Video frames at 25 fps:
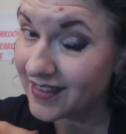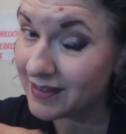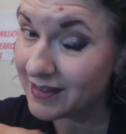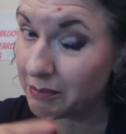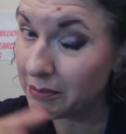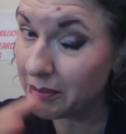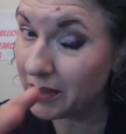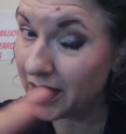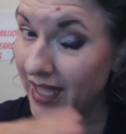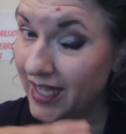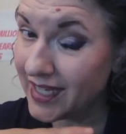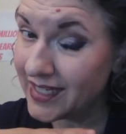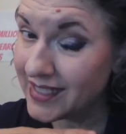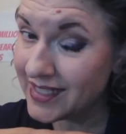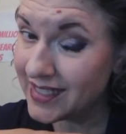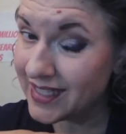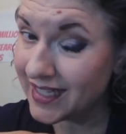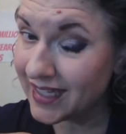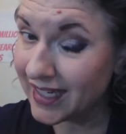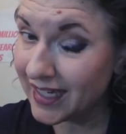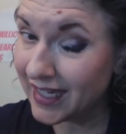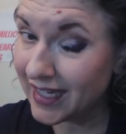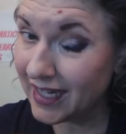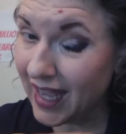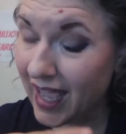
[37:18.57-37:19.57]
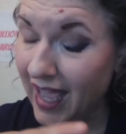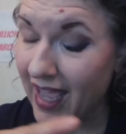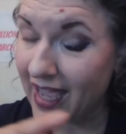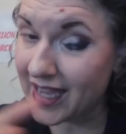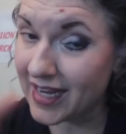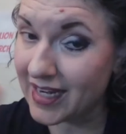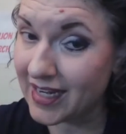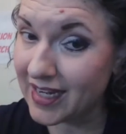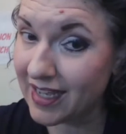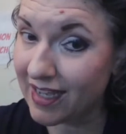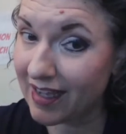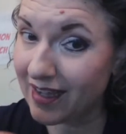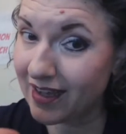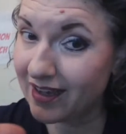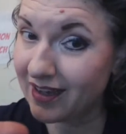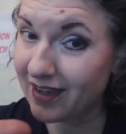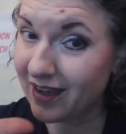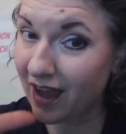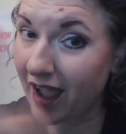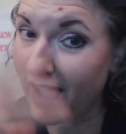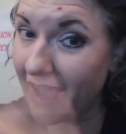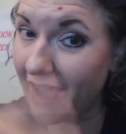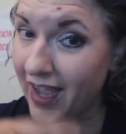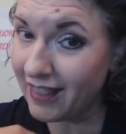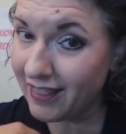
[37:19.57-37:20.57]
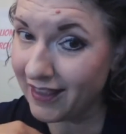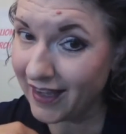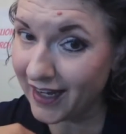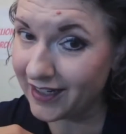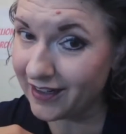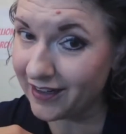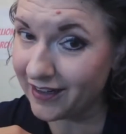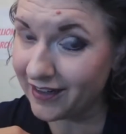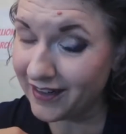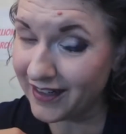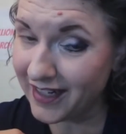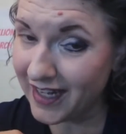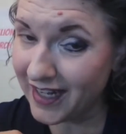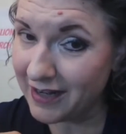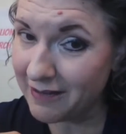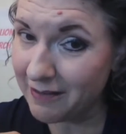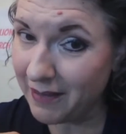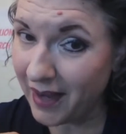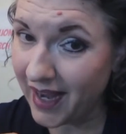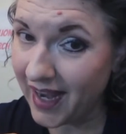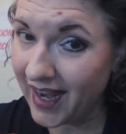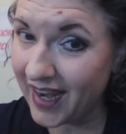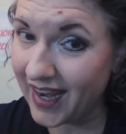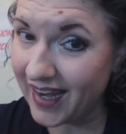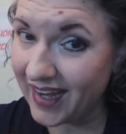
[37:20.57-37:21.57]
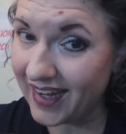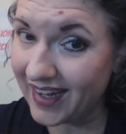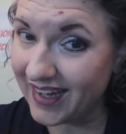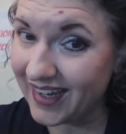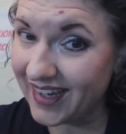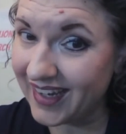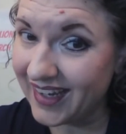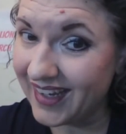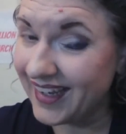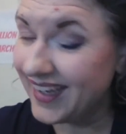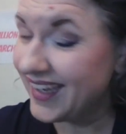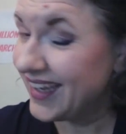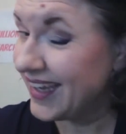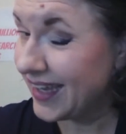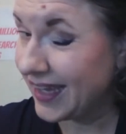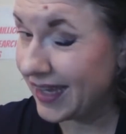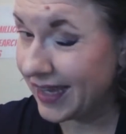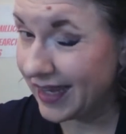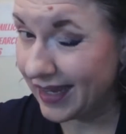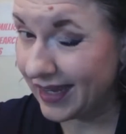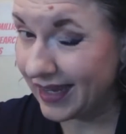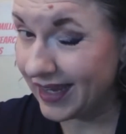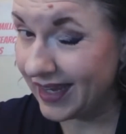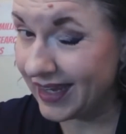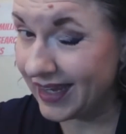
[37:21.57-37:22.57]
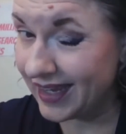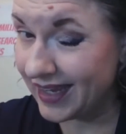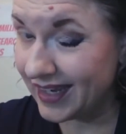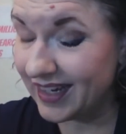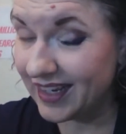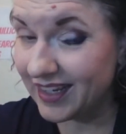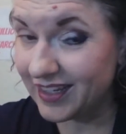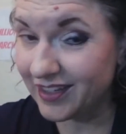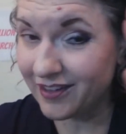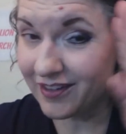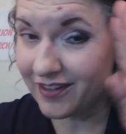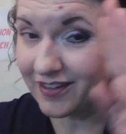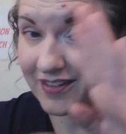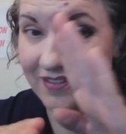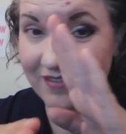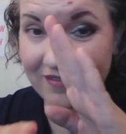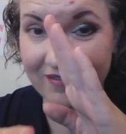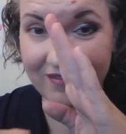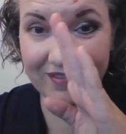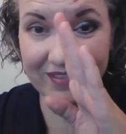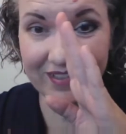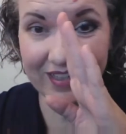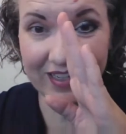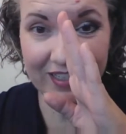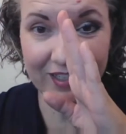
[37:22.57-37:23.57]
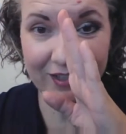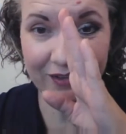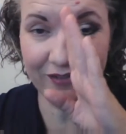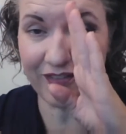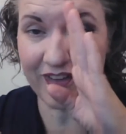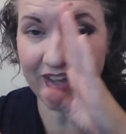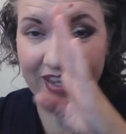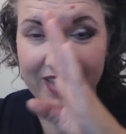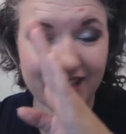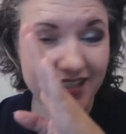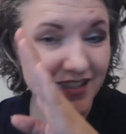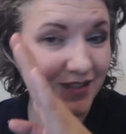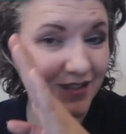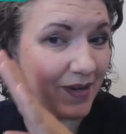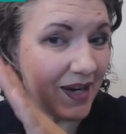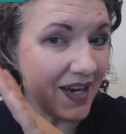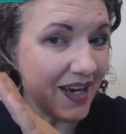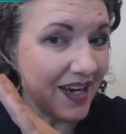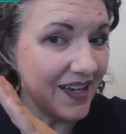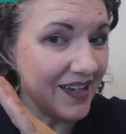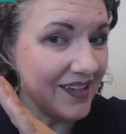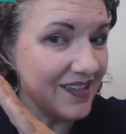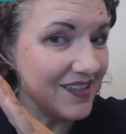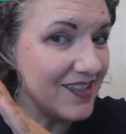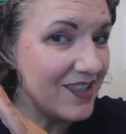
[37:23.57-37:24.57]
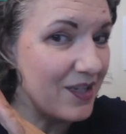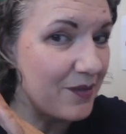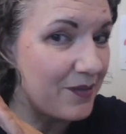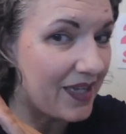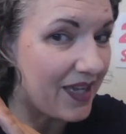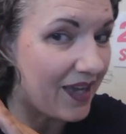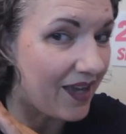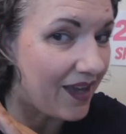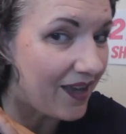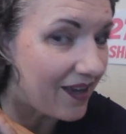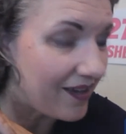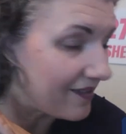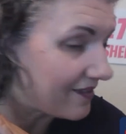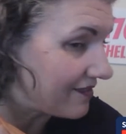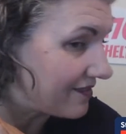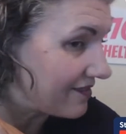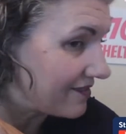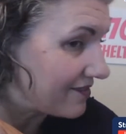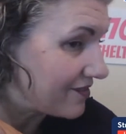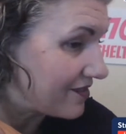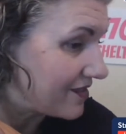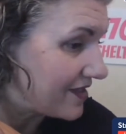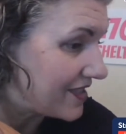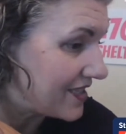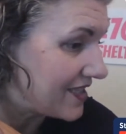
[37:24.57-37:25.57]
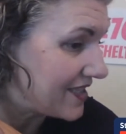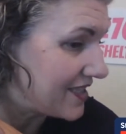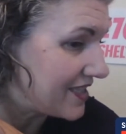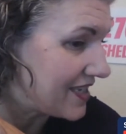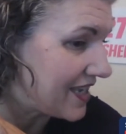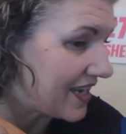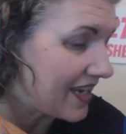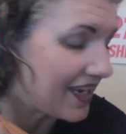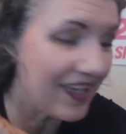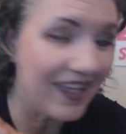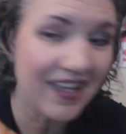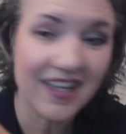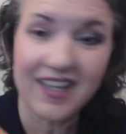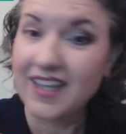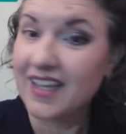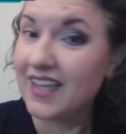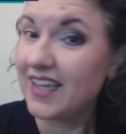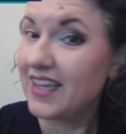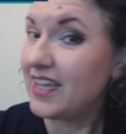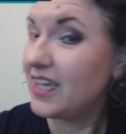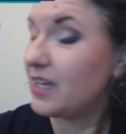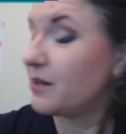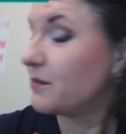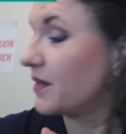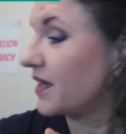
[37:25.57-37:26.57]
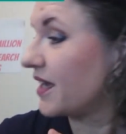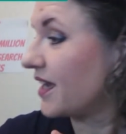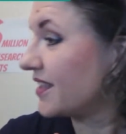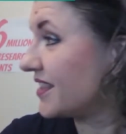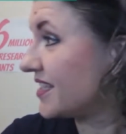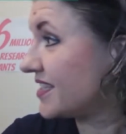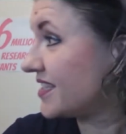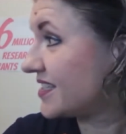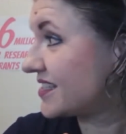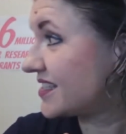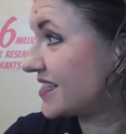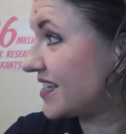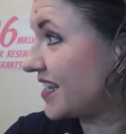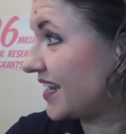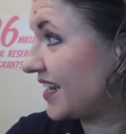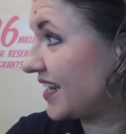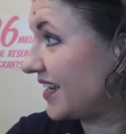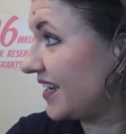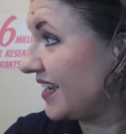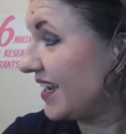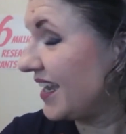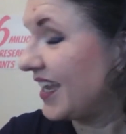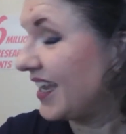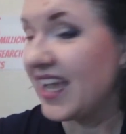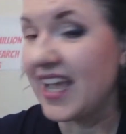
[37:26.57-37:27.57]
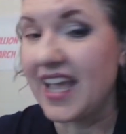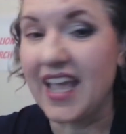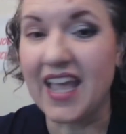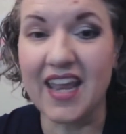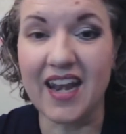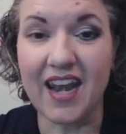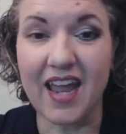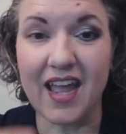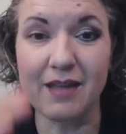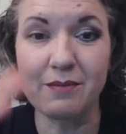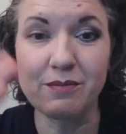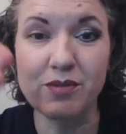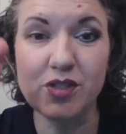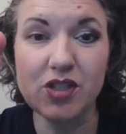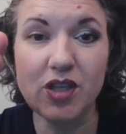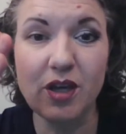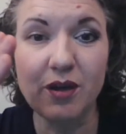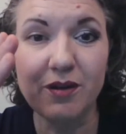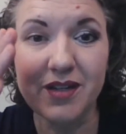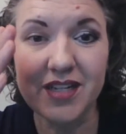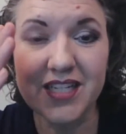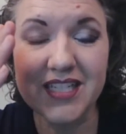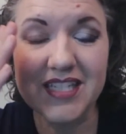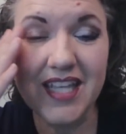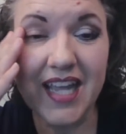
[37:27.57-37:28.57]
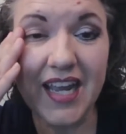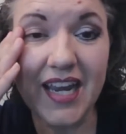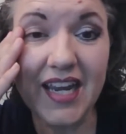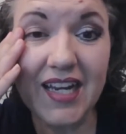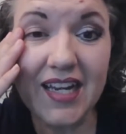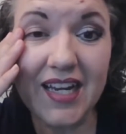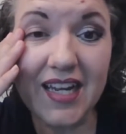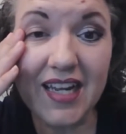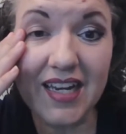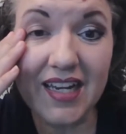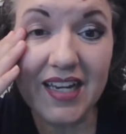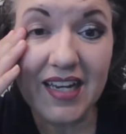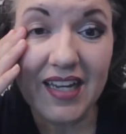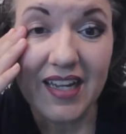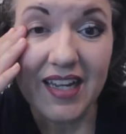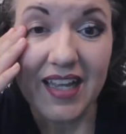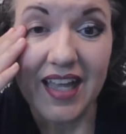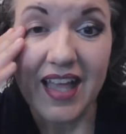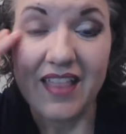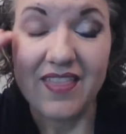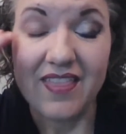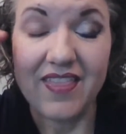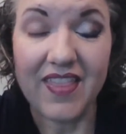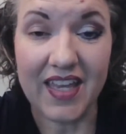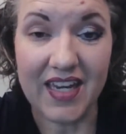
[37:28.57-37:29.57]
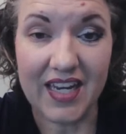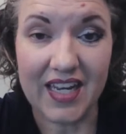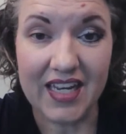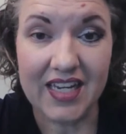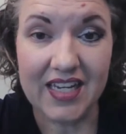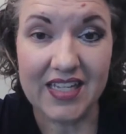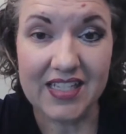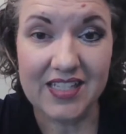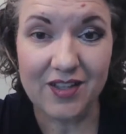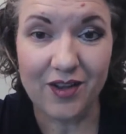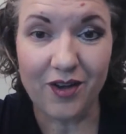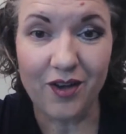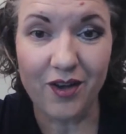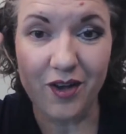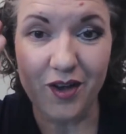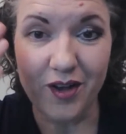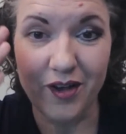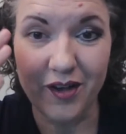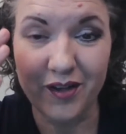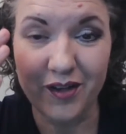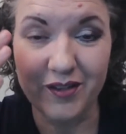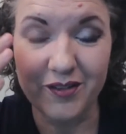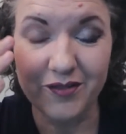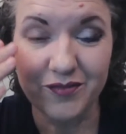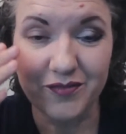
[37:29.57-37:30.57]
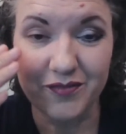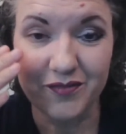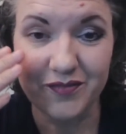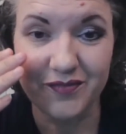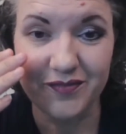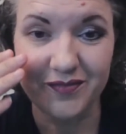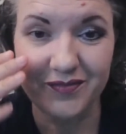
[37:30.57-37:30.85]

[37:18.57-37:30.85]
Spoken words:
blending and eyeliner can make in your face, right? So we got this take and we got this take, and I'm so excited that it is all,